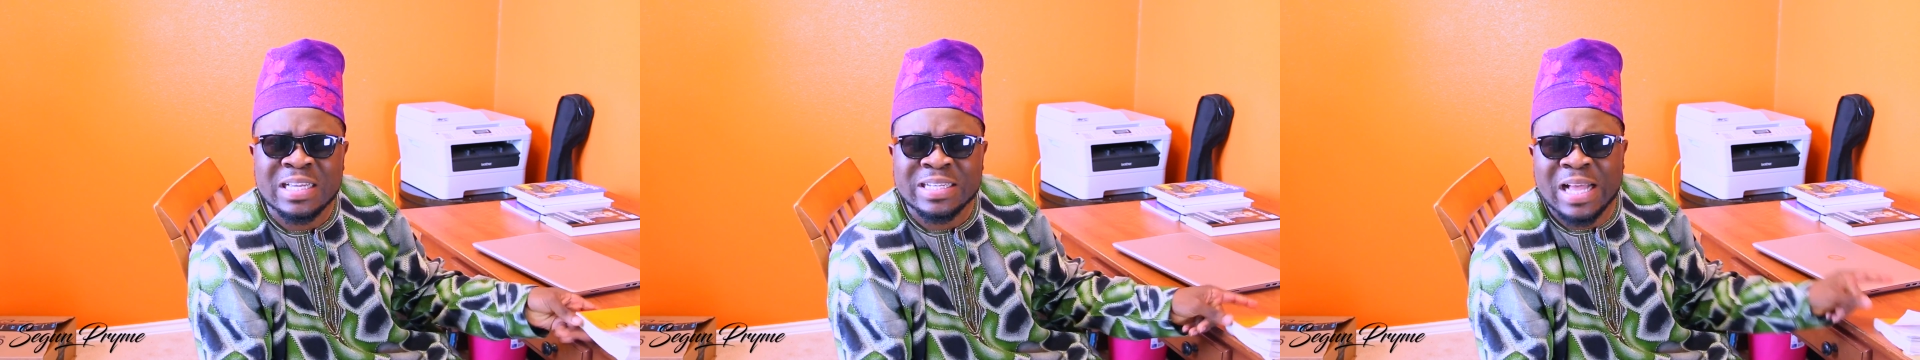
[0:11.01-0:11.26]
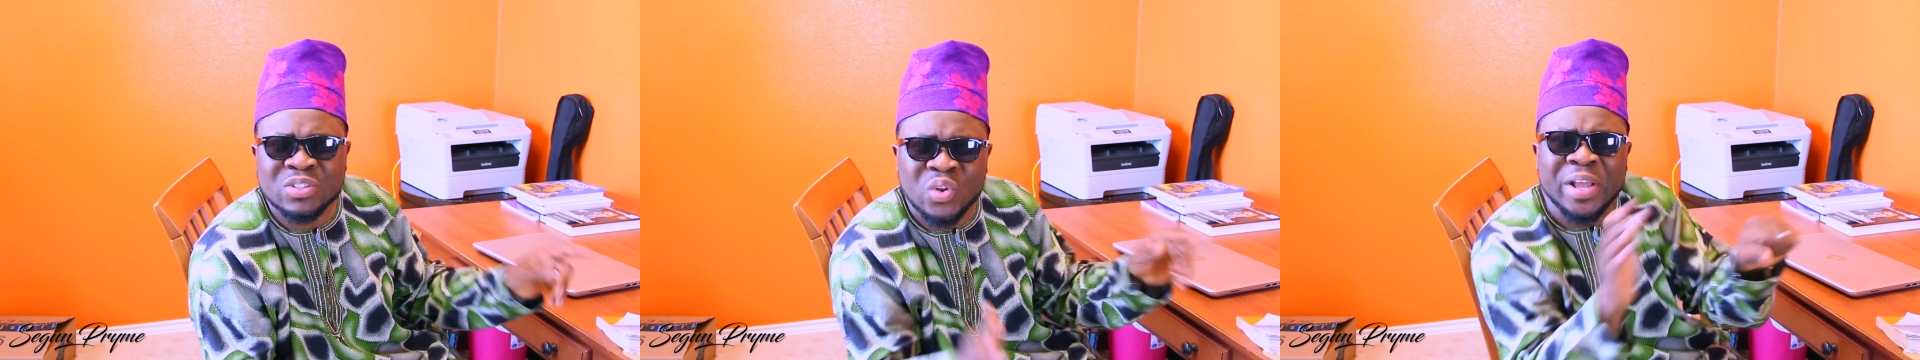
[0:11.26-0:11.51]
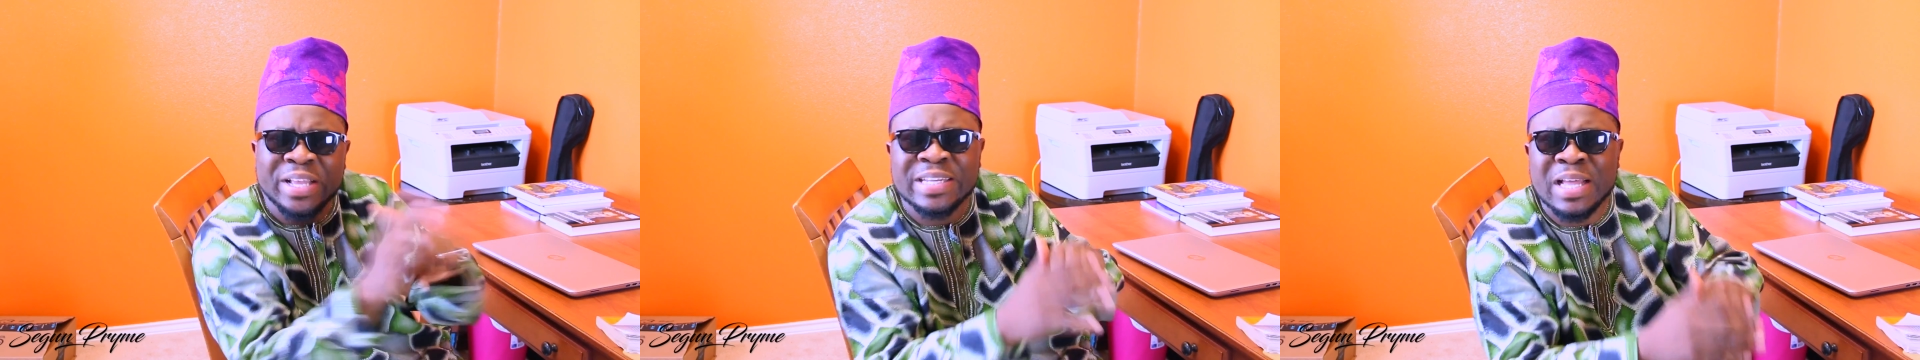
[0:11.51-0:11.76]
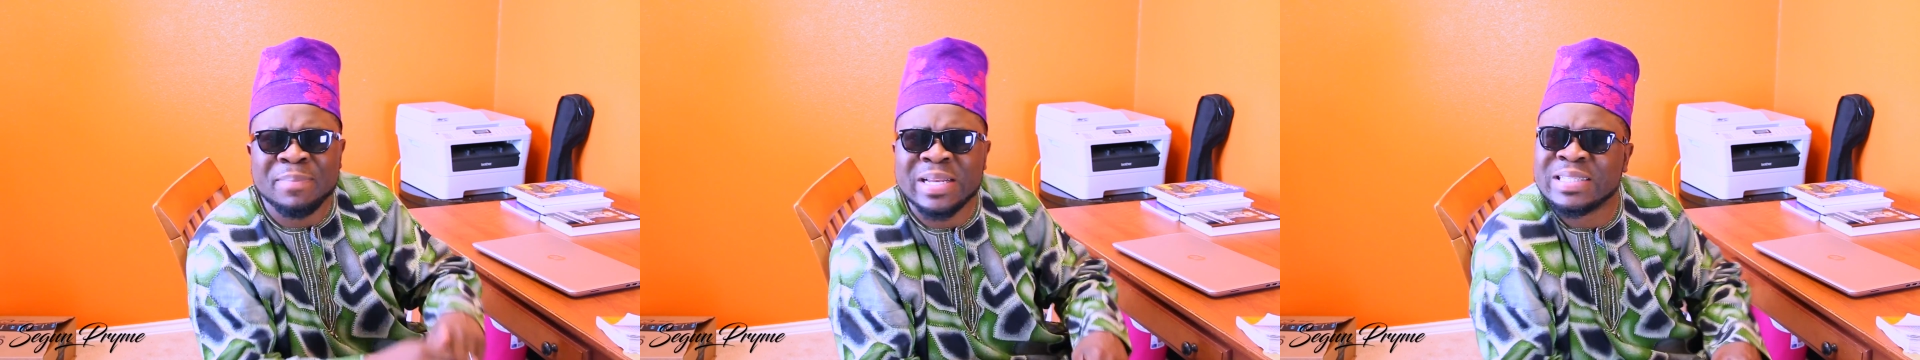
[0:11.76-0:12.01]
That's locking
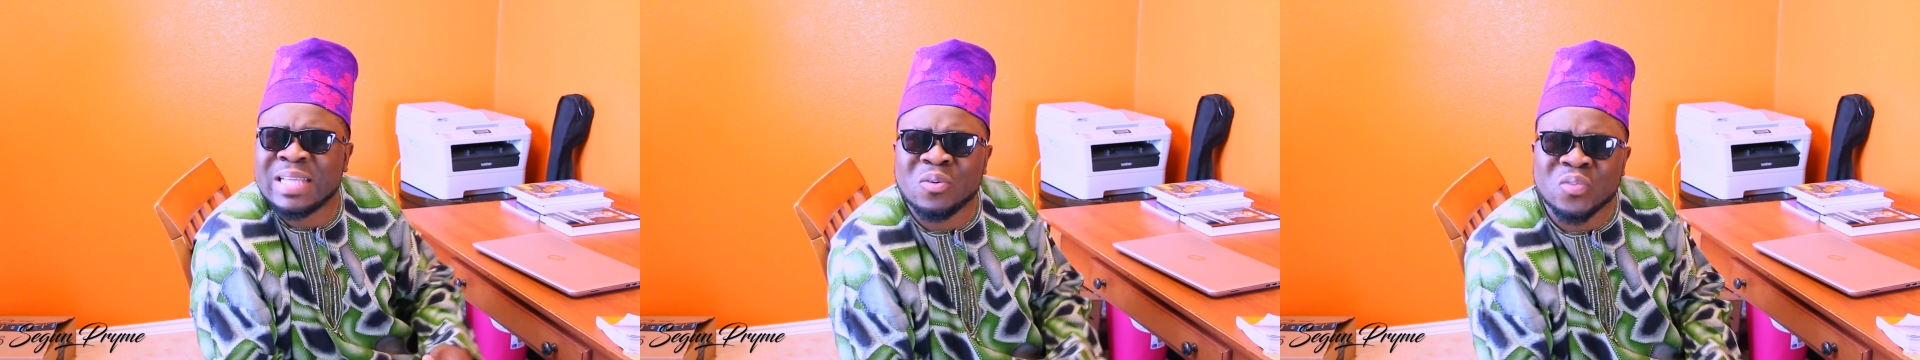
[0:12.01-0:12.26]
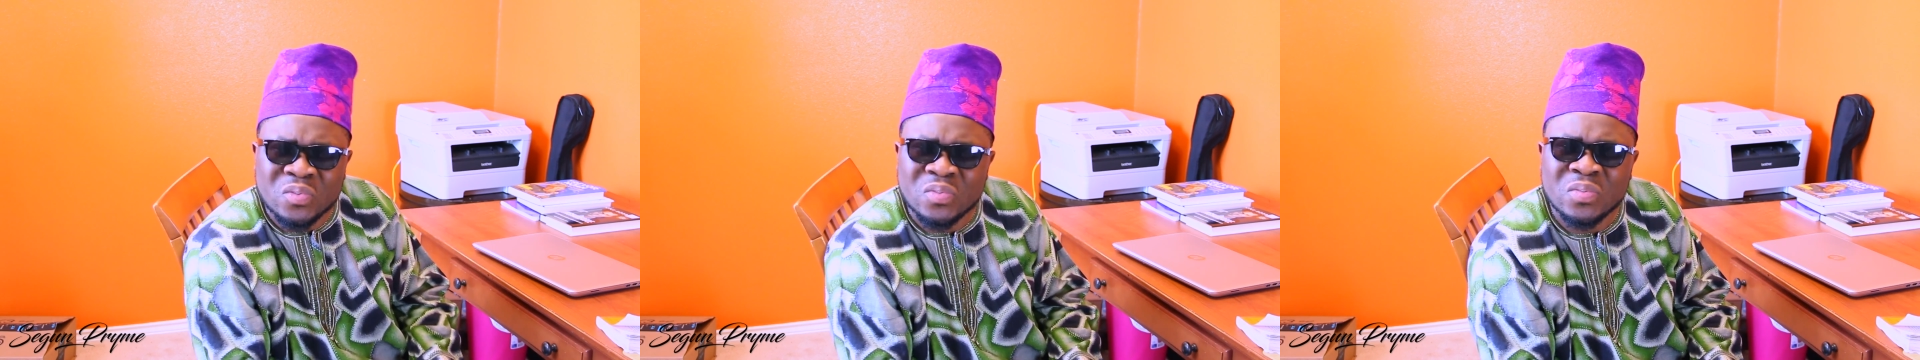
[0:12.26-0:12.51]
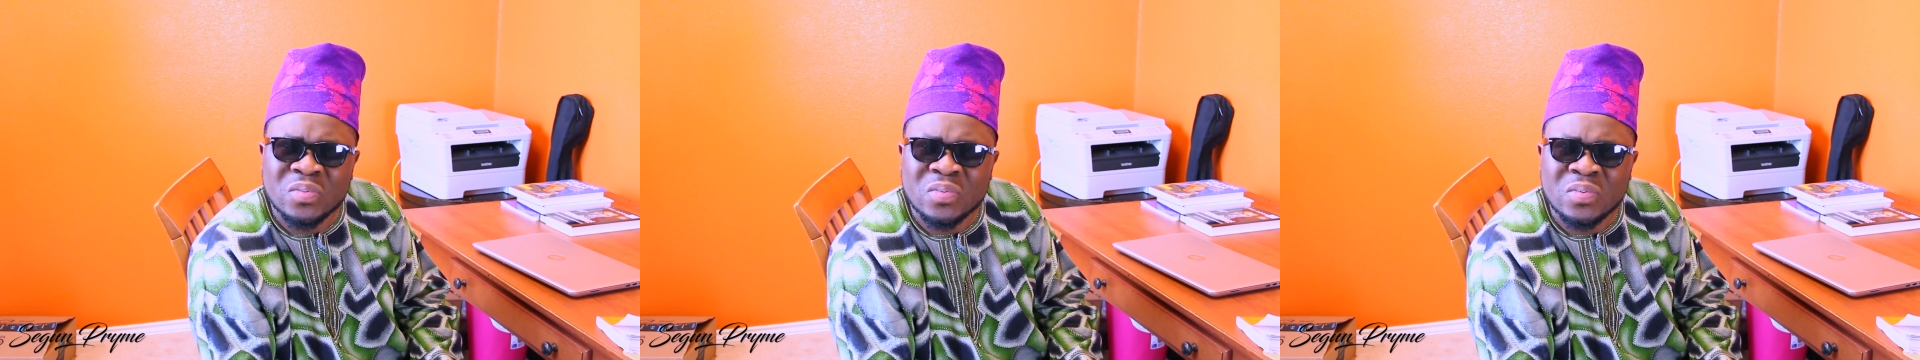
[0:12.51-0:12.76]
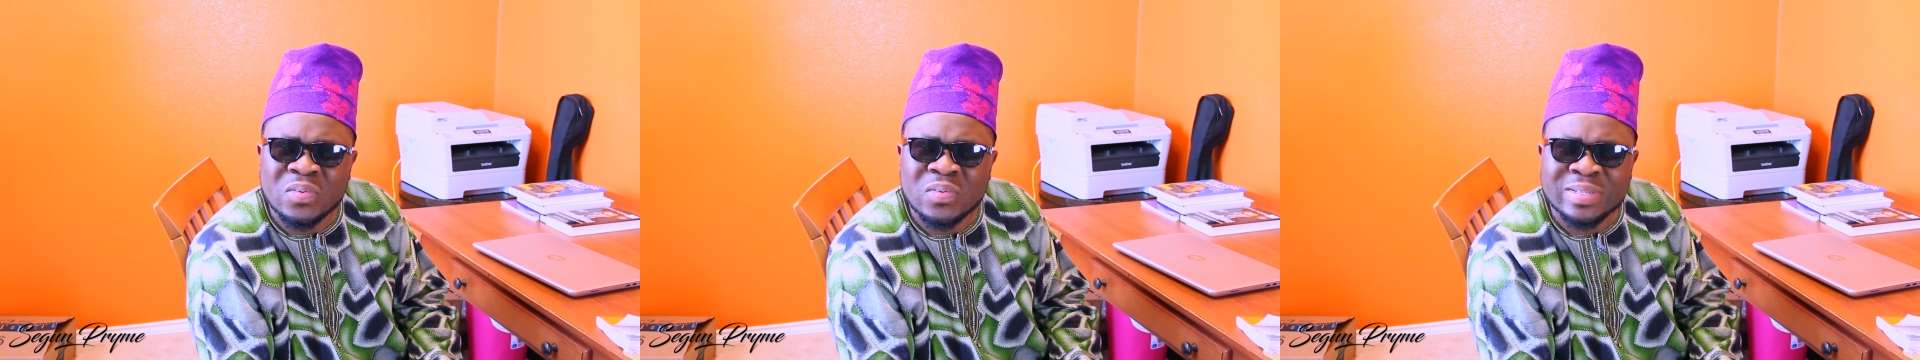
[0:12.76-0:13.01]
them in his house.
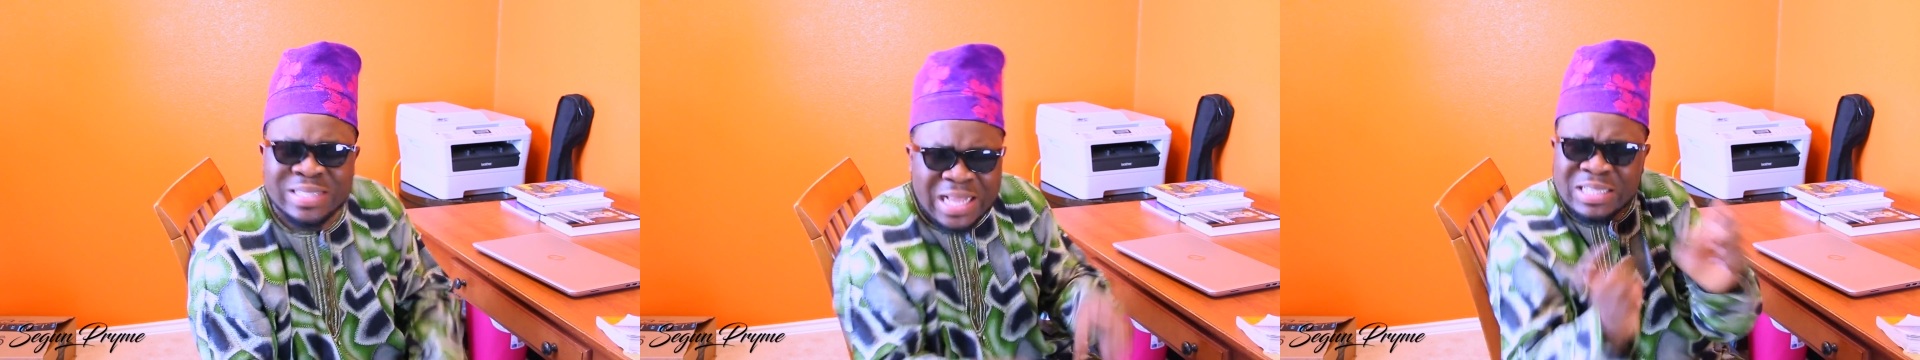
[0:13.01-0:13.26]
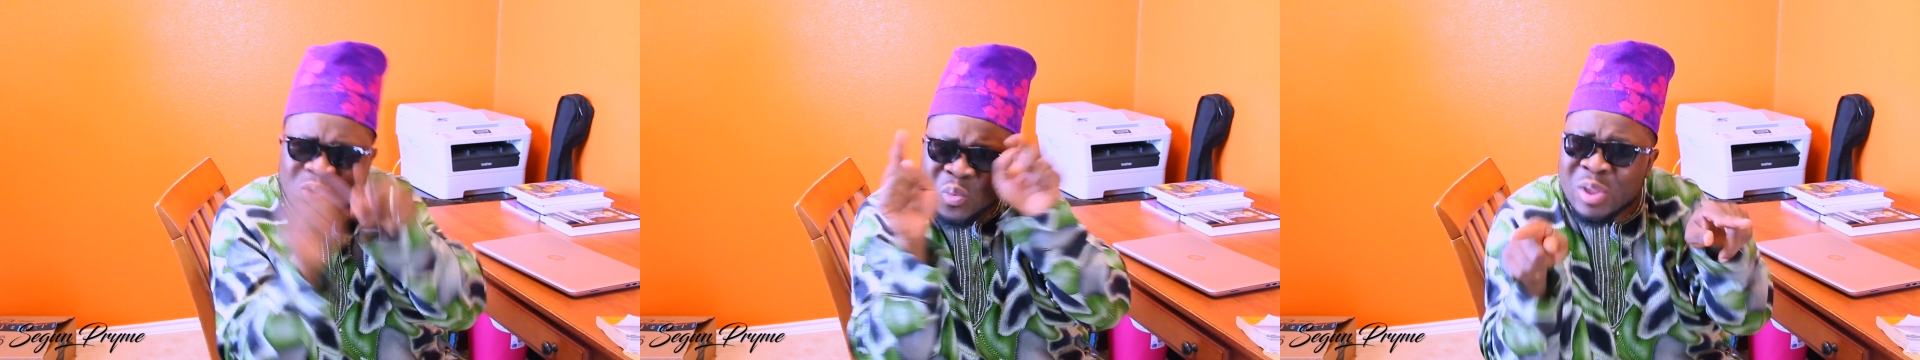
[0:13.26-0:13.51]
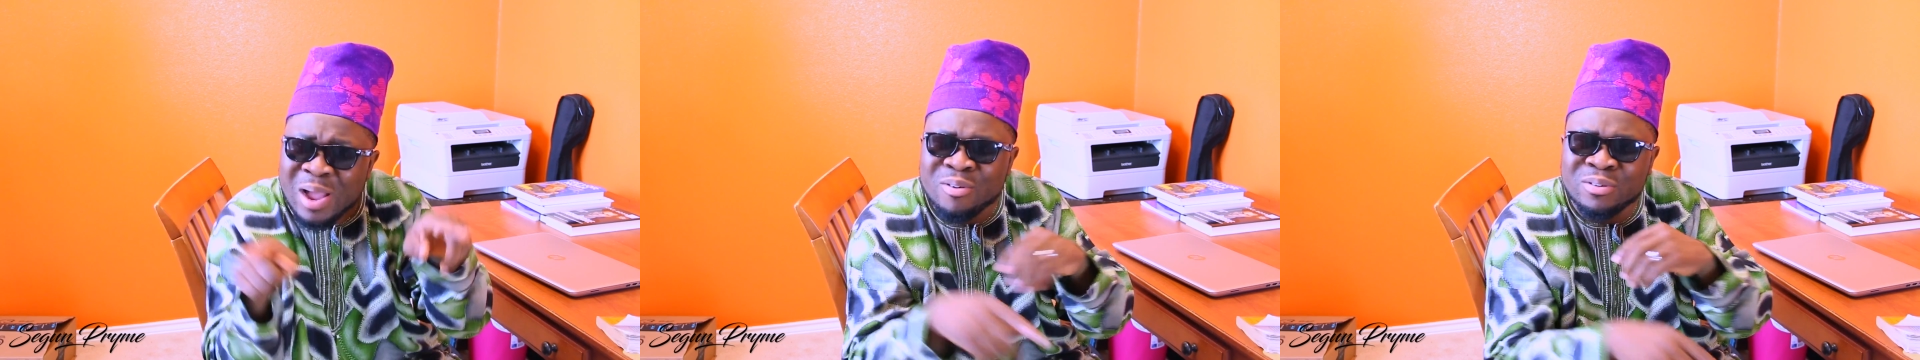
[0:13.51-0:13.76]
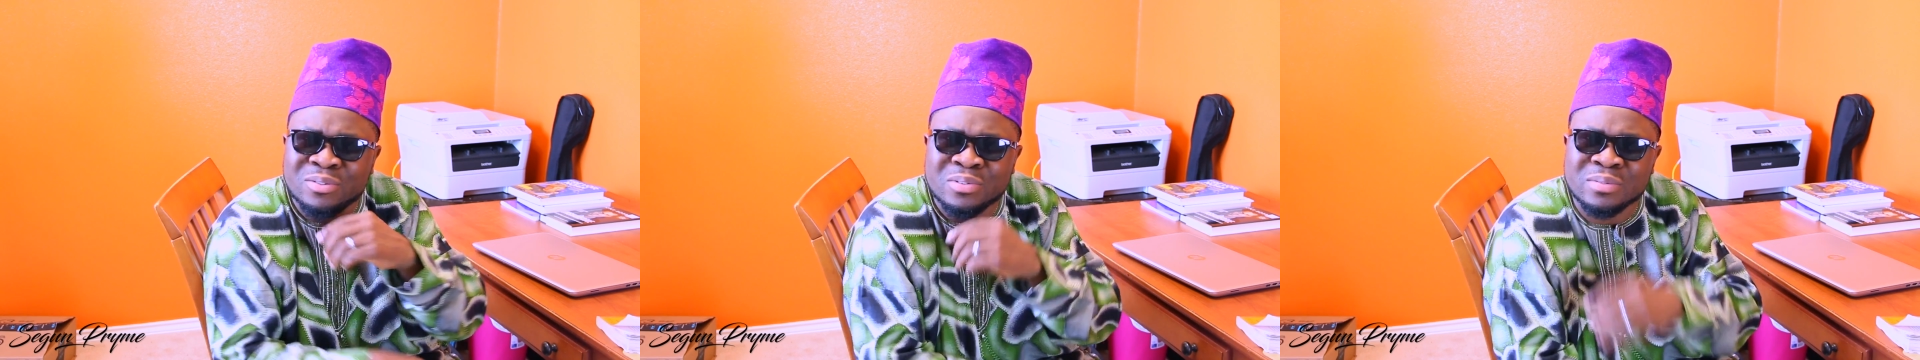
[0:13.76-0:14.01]
That is where you are
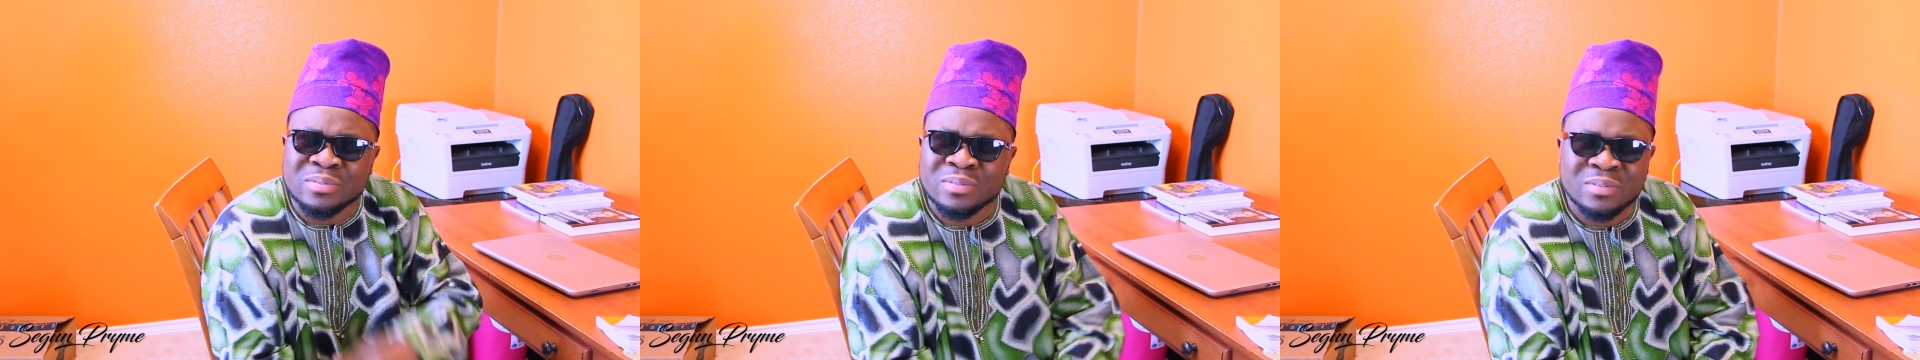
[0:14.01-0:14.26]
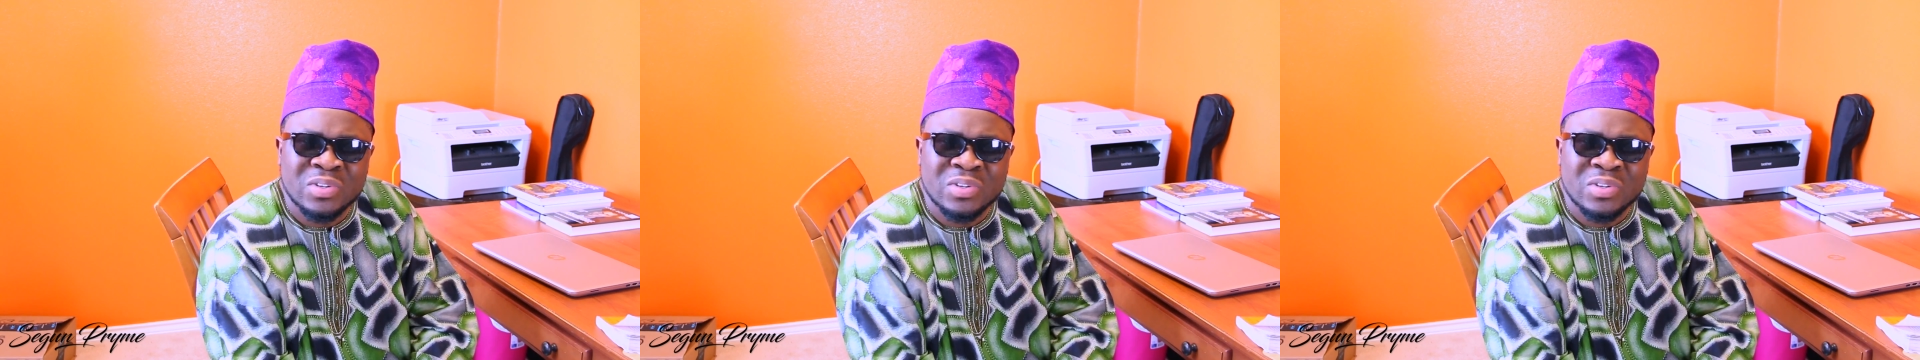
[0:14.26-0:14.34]
going to.